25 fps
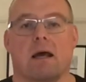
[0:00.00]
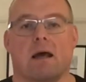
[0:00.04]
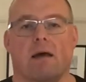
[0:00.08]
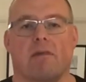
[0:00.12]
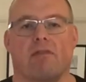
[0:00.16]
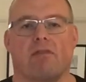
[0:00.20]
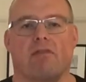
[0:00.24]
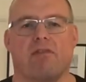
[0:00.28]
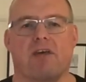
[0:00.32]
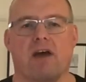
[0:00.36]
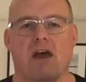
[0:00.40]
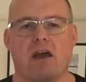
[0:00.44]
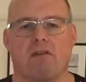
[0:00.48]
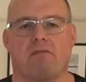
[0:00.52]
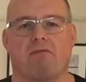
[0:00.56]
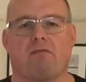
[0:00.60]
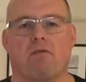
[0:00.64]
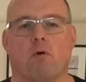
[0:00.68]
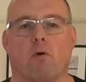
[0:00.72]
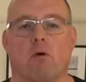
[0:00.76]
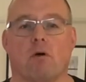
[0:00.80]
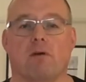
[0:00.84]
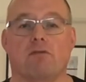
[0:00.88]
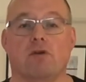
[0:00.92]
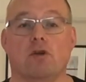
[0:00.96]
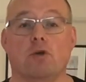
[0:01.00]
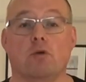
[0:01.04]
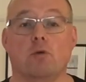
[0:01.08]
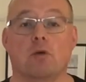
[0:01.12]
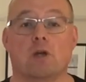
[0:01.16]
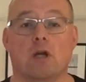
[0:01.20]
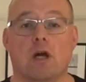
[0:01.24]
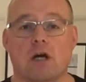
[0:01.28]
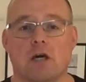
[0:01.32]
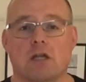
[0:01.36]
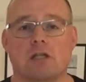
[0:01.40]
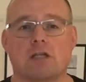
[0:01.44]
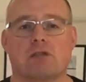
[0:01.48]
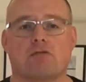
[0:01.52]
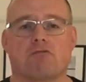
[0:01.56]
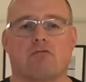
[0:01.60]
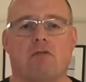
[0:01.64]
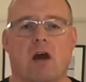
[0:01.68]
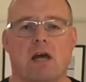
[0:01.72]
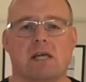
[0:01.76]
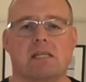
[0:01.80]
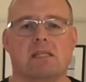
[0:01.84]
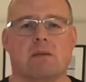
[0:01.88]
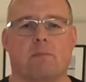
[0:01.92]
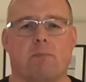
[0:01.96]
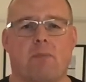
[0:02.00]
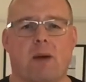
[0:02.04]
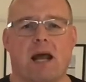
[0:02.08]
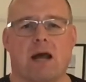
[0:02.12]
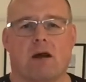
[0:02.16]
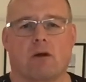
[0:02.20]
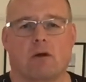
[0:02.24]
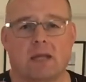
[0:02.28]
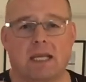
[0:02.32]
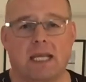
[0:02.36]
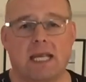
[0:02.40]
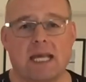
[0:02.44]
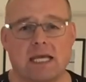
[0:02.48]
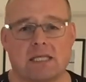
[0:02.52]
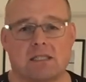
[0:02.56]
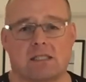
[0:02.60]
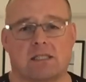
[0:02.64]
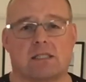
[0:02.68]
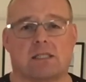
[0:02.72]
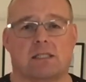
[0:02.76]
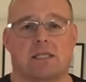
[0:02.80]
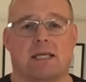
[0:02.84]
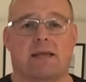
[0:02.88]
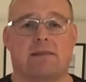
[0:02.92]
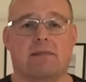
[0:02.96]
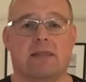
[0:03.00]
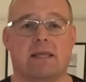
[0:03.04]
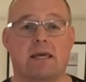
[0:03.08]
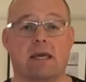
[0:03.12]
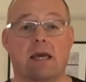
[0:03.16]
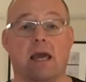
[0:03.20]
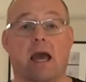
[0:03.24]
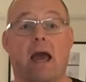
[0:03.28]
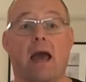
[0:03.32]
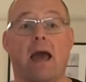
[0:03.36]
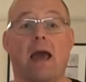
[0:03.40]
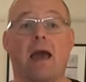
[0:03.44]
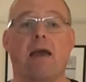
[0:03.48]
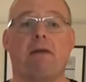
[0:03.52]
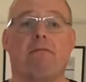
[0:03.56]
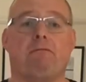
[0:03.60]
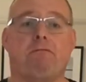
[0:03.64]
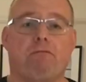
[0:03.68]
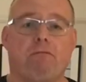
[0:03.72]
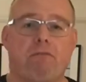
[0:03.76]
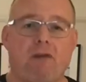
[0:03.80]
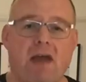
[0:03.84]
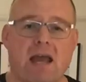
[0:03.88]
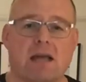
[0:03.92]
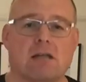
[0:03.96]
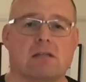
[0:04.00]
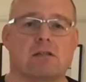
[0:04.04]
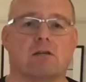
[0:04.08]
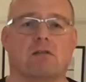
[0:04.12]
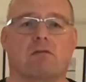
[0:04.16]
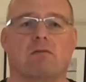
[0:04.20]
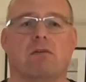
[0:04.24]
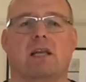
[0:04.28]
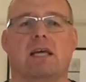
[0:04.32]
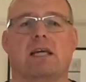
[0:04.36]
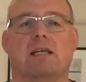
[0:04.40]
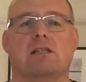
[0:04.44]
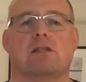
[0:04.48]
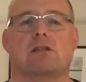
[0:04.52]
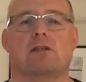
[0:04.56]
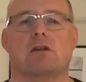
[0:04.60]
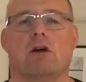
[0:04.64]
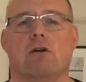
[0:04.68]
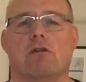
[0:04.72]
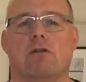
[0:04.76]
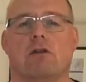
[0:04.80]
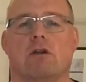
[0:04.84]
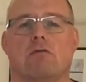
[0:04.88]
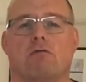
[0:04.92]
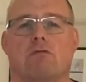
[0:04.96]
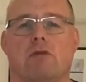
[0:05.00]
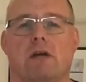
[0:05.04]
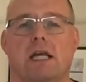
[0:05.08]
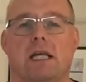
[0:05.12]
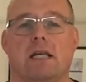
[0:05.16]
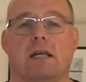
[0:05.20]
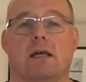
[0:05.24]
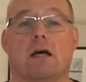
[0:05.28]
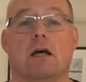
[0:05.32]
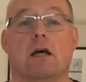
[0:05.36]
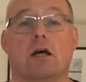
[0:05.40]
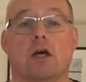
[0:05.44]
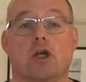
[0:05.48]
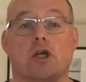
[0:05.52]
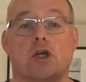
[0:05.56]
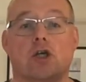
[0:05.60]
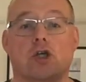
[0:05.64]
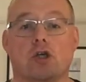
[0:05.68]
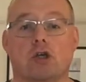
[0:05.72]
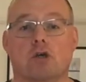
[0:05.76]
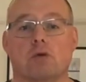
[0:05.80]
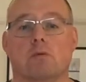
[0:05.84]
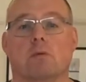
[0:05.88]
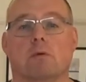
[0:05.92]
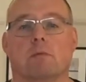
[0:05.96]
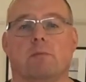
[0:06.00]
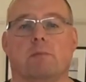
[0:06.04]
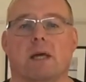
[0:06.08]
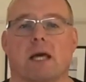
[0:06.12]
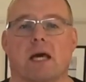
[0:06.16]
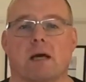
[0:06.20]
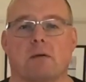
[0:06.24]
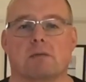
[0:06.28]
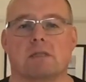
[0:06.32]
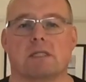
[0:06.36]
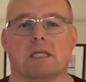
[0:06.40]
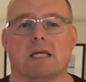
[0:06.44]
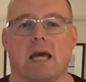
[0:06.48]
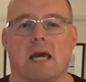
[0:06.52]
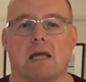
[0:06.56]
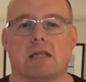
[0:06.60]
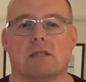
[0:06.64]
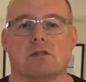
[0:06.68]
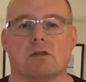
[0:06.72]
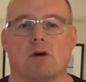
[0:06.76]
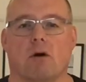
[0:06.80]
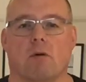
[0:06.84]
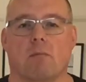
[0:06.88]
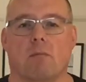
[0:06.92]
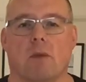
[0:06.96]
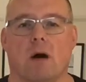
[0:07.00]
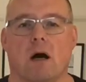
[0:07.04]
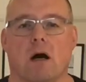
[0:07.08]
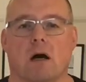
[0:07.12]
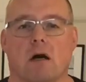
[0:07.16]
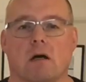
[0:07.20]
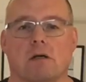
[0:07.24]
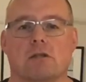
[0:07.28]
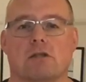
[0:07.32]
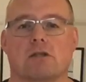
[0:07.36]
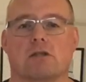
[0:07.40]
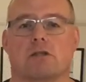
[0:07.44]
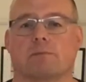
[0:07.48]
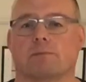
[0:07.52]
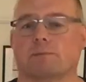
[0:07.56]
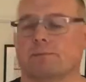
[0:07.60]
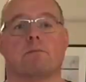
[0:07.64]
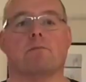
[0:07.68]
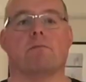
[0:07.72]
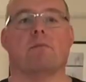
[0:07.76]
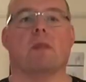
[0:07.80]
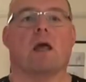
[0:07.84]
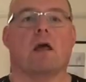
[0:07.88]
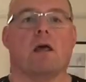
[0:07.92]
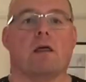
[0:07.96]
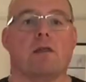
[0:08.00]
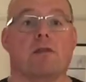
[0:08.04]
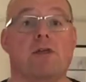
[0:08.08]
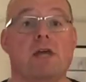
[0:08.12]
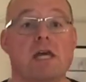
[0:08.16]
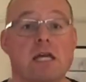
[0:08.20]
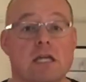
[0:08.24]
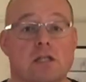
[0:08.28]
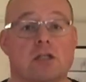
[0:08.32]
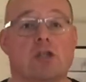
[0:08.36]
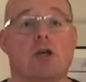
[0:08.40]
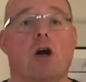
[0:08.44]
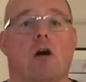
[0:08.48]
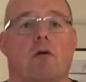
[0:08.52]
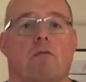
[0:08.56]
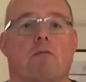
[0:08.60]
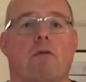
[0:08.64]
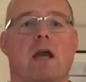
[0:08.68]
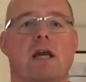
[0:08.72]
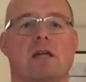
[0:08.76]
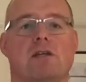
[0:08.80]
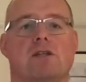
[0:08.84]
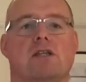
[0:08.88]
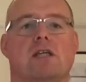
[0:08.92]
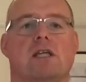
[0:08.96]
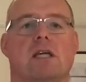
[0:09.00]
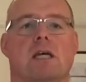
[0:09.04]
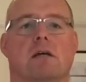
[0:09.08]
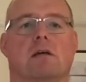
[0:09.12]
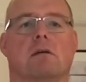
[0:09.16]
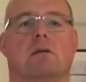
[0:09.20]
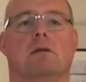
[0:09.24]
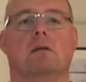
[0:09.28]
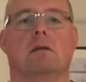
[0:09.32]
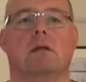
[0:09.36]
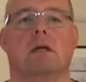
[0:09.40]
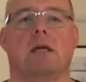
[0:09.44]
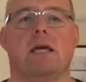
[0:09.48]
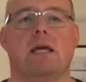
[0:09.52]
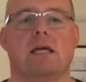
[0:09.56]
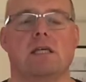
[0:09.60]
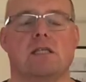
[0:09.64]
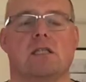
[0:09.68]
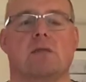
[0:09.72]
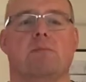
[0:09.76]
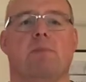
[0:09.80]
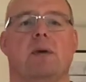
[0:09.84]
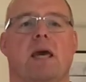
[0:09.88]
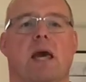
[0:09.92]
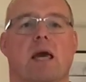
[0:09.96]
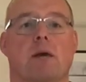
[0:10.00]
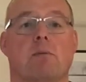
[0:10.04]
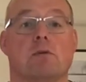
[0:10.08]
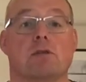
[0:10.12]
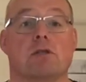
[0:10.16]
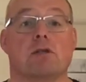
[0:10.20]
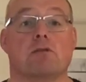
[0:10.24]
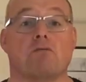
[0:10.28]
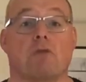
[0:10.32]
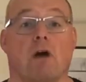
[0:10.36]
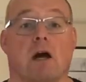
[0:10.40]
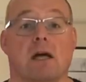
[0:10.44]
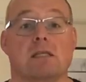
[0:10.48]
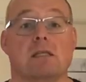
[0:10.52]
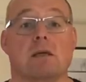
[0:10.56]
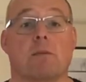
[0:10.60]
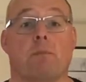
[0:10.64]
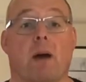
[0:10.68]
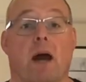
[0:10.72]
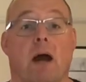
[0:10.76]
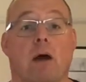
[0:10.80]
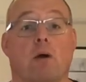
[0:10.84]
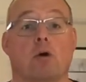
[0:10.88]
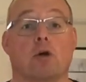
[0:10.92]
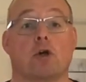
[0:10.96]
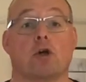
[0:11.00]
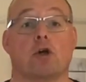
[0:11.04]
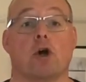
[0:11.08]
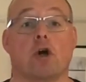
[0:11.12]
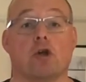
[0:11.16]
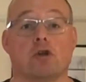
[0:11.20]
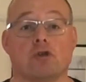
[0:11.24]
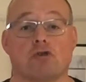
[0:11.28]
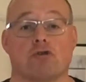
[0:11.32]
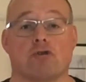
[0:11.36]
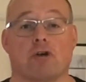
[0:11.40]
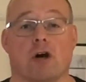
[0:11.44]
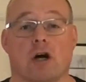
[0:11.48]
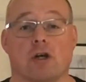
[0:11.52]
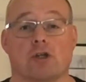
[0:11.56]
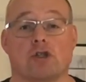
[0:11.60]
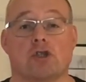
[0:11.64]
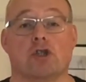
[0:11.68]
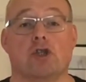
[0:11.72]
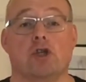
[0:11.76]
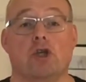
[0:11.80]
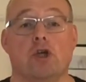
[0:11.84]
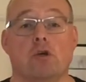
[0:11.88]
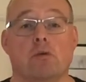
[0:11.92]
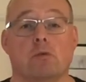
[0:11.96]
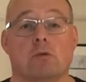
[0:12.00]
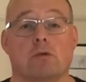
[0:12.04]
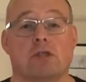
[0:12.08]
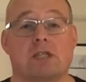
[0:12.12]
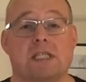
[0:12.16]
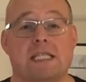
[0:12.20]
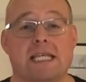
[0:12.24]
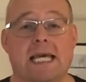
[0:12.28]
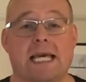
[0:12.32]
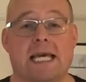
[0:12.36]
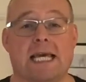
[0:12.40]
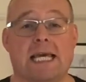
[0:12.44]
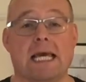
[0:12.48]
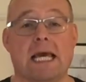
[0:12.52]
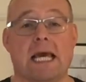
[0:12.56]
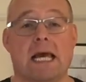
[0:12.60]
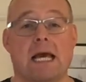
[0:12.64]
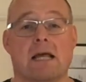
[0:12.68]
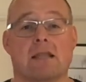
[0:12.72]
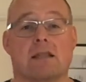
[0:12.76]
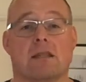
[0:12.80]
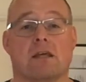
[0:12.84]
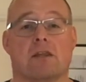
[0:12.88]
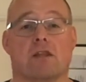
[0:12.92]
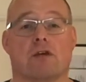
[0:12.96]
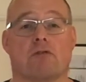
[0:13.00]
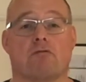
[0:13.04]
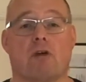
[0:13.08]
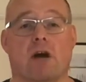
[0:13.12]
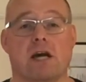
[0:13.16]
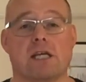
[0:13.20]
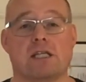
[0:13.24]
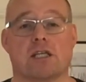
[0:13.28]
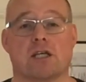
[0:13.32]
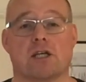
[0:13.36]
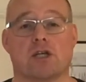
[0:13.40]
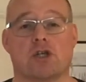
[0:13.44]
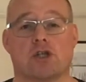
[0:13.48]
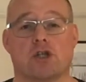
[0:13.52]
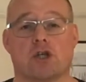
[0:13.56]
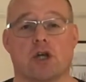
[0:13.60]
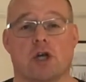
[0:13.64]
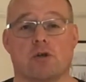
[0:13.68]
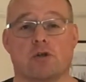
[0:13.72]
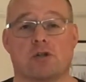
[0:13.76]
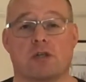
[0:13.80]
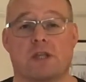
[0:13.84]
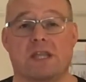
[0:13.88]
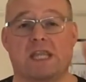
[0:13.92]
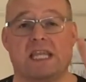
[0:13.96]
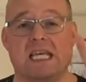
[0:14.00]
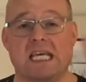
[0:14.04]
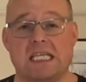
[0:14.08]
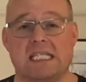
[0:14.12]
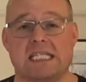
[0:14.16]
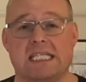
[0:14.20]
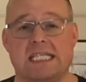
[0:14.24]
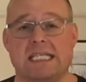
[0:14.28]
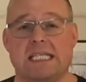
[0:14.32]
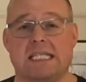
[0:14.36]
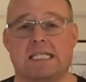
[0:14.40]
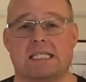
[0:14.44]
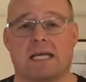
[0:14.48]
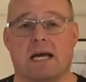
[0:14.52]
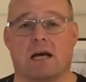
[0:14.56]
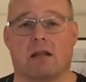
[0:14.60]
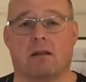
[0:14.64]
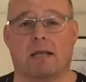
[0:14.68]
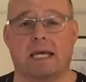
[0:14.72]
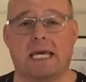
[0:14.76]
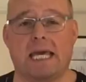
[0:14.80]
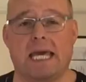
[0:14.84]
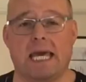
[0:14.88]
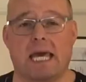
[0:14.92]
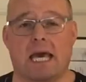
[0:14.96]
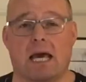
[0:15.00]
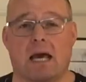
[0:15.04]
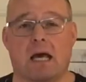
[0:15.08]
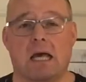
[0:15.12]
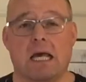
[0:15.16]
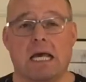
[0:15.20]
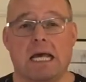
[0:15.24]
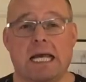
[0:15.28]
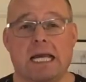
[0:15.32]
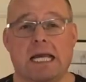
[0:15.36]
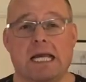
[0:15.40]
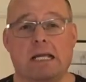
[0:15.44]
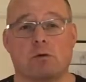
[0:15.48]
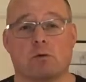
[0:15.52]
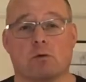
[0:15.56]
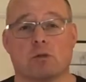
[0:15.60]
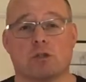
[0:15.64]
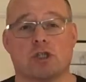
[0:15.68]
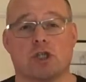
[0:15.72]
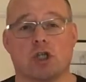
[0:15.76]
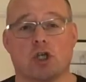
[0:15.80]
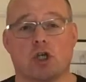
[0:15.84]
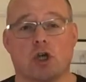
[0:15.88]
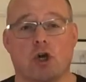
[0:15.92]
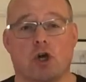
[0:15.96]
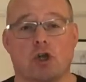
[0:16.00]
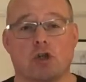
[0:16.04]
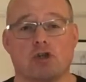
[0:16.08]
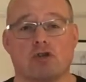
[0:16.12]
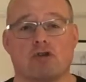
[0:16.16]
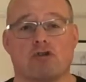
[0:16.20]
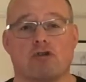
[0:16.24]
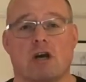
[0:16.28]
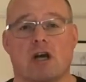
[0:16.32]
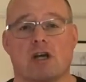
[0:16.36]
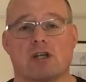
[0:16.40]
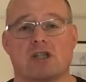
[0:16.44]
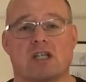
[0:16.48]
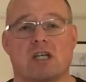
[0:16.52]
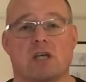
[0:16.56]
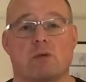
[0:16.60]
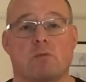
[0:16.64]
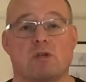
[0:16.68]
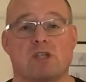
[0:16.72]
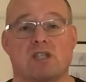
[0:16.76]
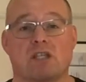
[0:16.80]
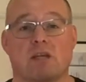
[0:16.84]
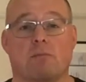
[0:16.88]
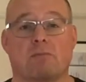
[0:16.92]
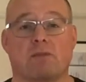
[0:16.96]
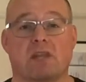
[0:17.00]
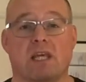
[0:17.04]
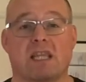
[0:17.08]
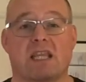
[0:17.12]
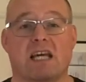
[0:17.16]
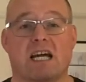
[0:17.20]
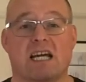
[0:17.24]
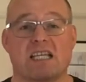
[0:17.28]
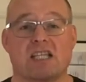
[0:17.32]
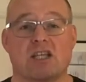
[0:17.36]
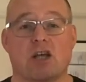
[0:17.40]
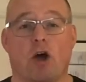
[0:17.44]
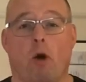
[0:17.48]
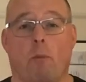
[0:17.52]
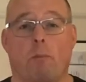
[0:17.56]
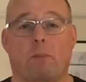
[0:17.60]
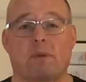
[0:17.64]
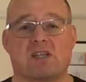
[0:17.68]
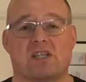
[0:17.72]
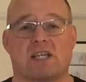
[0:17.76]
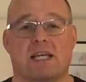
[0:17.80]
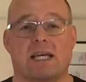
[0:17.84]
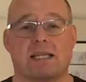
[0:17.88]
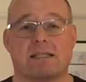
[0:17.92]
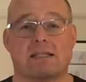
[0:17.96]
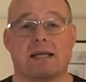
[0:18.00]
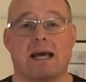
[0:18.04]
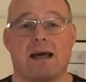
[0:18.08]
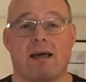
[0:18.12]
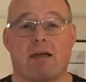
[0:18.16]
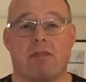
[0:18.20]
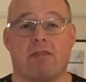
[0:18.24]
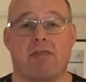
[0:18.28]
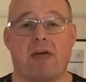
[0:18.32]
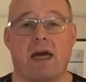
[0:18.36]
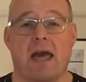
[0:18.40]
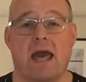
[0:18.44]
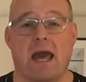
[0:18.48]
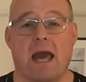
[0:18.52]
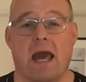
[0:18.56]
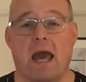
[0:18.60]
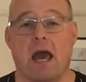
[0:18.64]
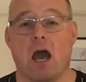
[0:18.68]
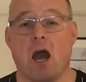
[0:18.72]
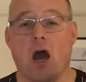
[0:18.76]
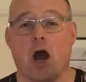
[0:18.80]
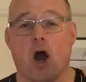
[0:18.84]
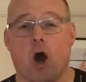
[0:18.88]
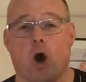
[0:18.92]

And therefore, if you learn to write about lists and the effect of lists on the reader, you will be able to get top marks. The top-rate skill is to be able to write about contrast. You will see that the writer has chosen this detail here in order to contrast it with something that is opposite there.